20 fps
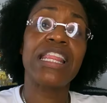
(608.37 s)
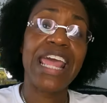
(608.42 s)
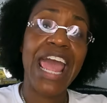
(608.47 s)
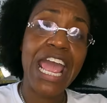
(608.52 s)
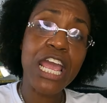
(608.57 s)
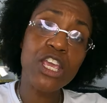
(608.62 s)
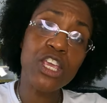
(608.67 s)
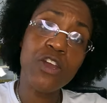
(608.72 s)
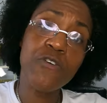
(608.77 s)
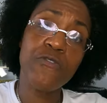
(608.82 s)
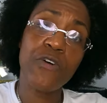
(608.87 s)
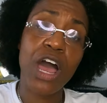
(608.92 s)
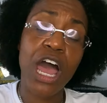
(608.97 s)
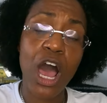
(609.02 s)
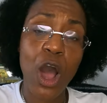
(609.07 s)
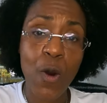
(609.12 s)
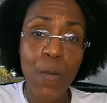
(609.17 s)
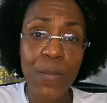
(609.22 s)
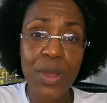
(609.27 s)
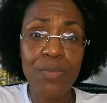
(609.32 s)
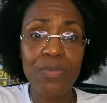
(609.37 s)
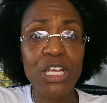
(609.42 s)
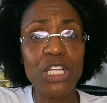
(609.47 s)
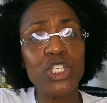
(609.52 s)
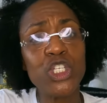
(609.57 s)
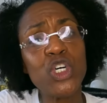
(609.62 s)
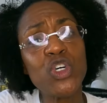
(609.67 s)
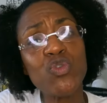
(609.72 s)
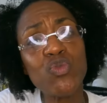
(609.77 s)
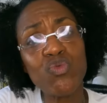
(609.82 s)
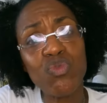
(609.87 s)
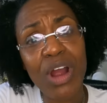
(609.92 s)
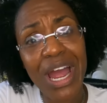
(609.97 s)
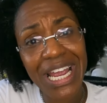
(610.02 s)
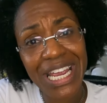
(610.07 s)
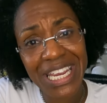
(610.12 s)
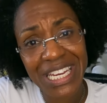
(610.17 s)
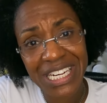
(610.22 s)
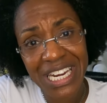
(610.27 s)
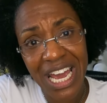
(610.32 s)
Thank you for helping me to
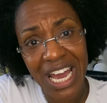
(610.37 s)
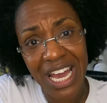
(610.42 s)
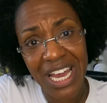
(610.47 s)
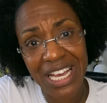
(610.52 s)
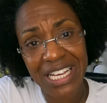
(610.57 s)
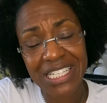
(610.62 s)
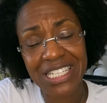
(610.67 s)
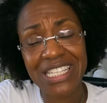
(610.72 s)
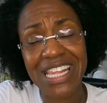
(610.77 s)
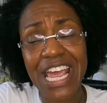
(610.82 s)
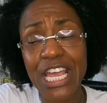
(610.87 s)
recognize.